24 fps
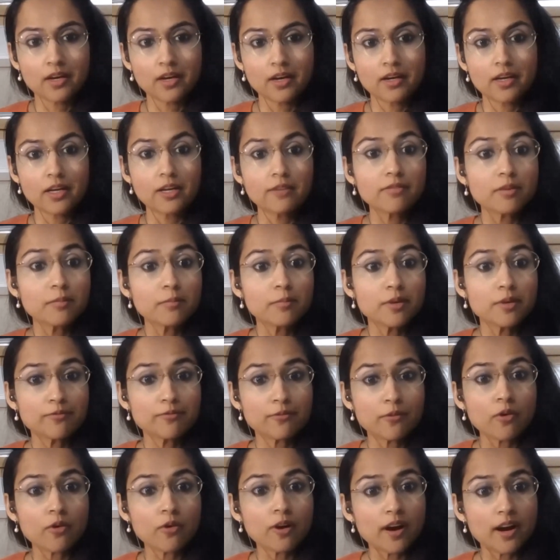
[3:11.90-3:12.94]
even
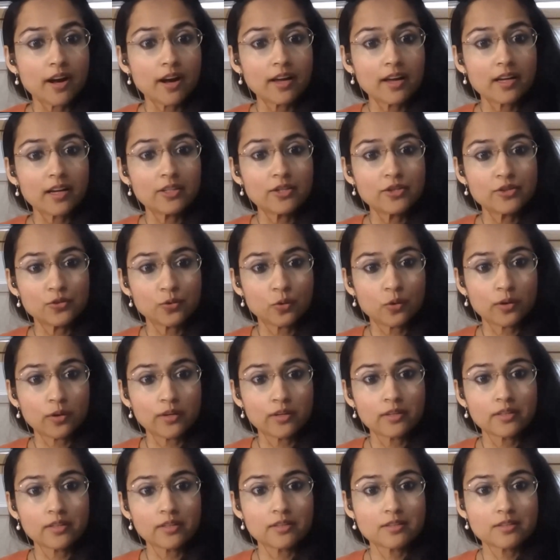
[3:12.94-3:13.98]
before I had
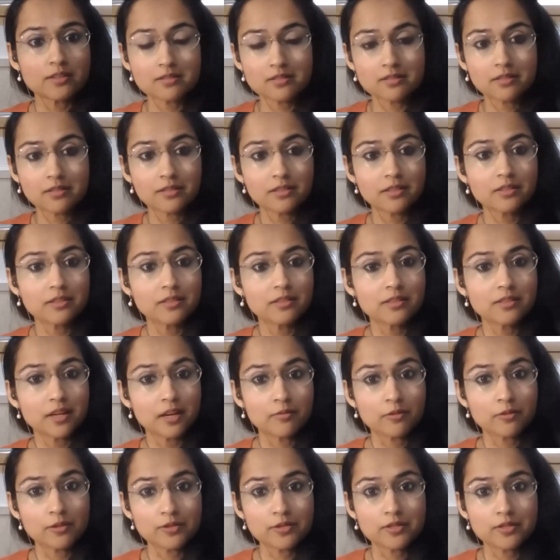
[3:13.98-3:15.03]
joined, is indeed the
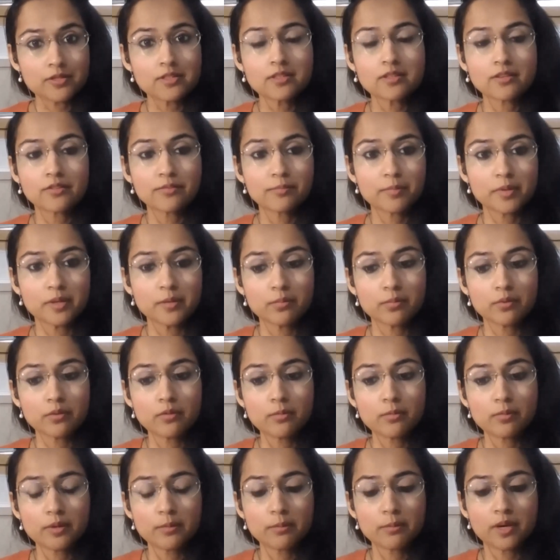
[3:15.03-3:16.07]
diversity of people.
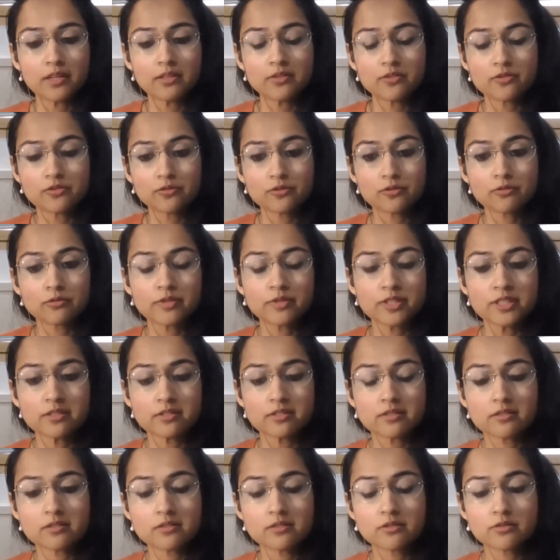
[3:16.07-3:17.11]
But my true
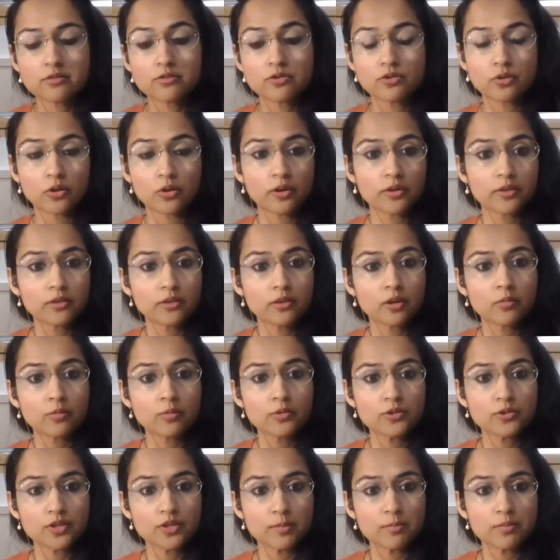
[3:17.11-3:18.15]
reason to join Global
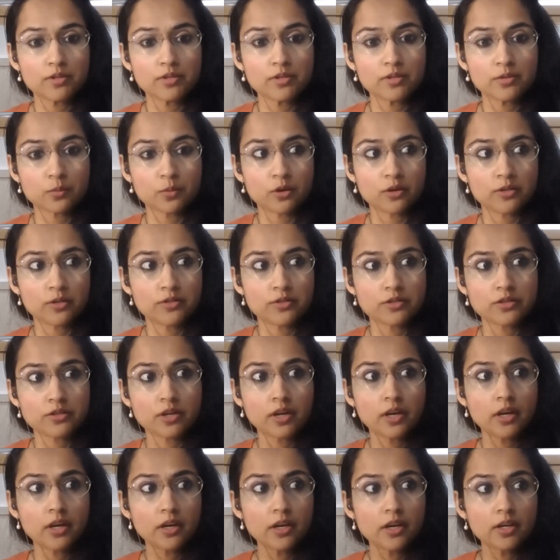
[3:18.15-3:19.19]
Shapers was
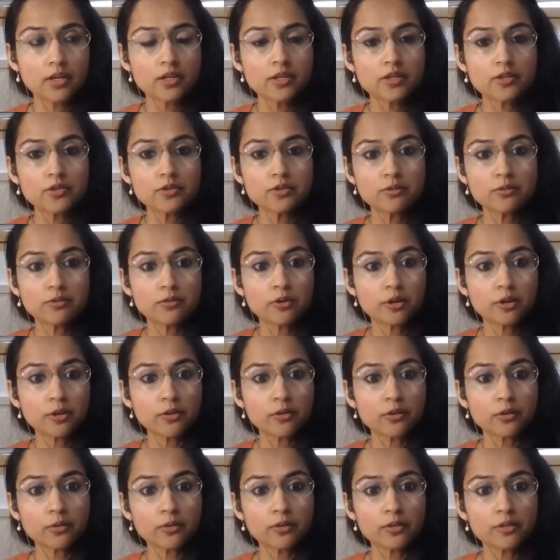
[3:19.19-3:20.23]
to not
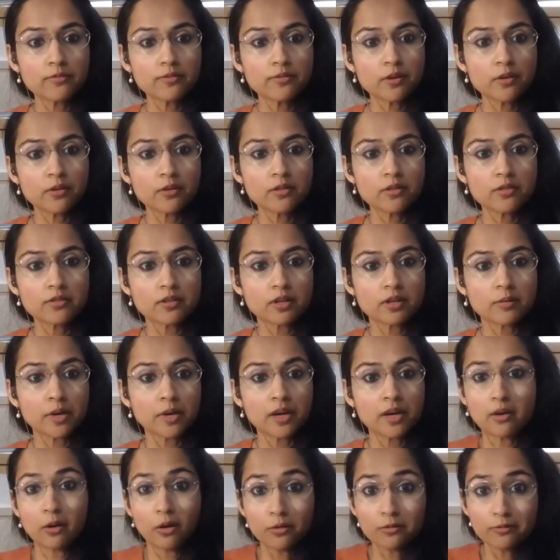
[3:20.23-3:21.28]
only focus on my
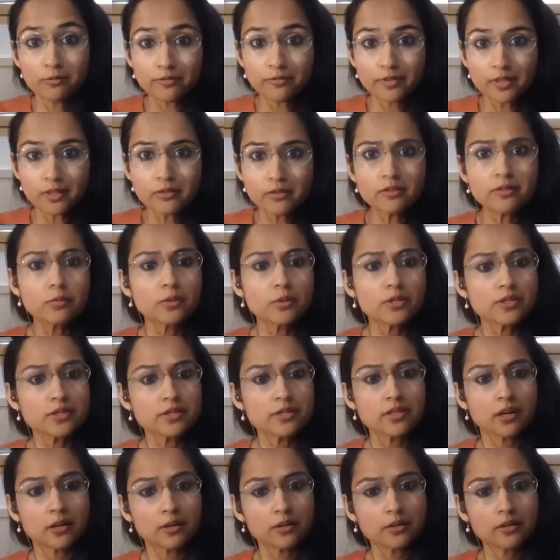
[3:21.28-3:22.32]
own field, which is
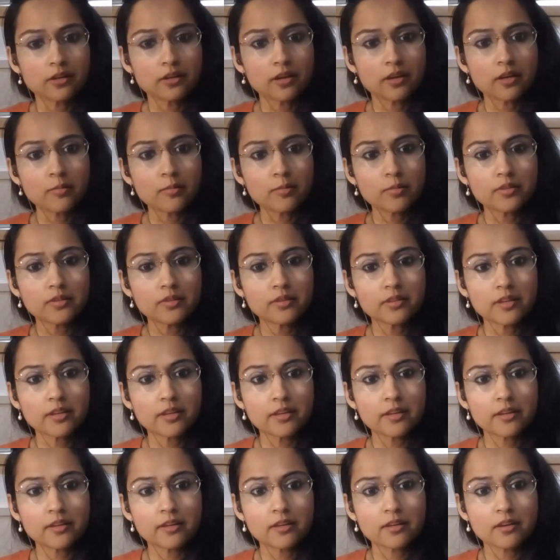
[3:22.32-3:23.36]
healthcare, but
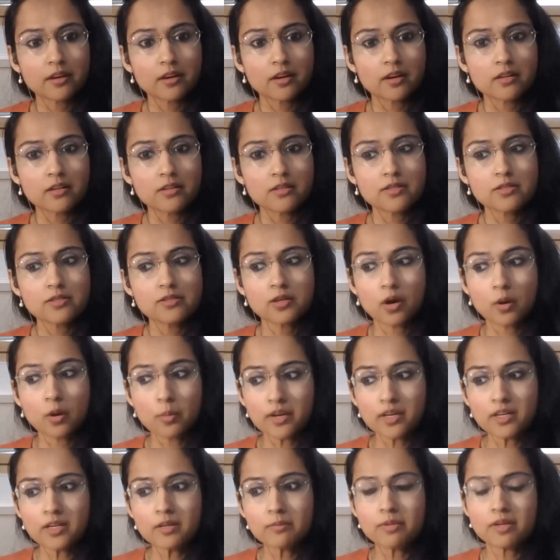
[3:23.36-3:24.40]
there are so
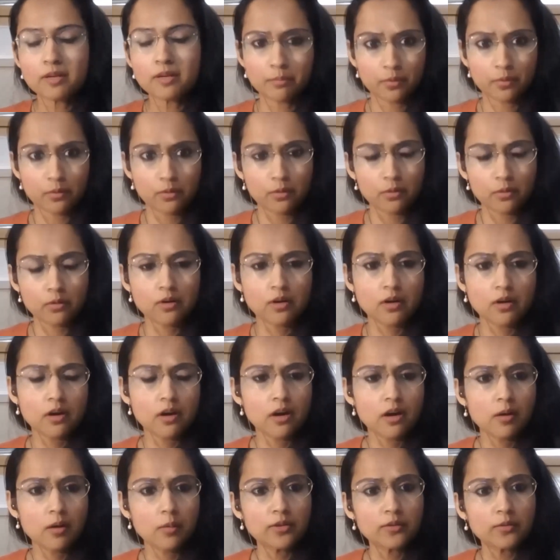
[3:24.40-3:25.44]
many people
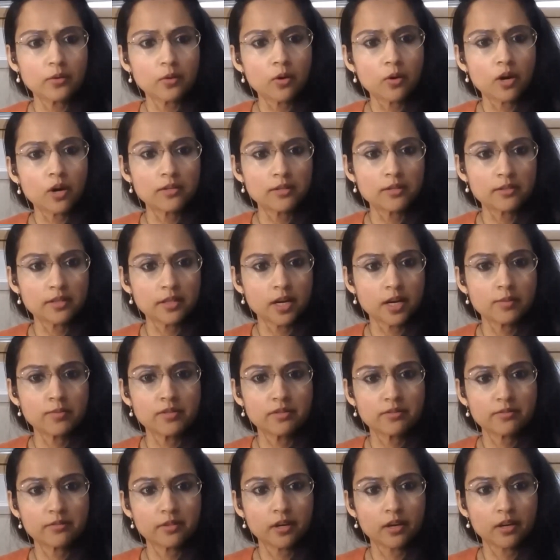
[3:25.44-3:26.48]
with all other types
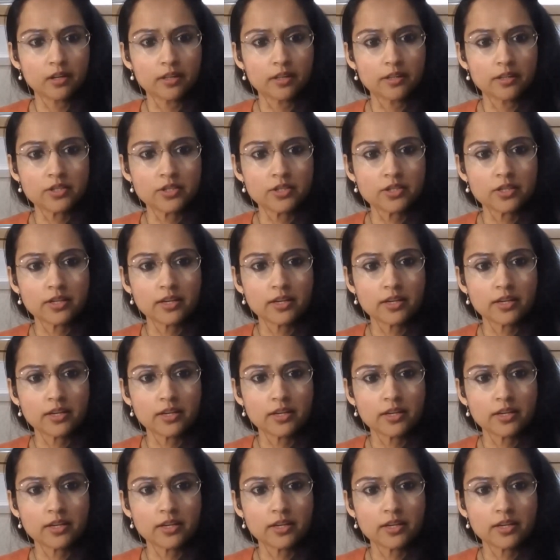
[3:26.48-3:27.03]
of knowledge.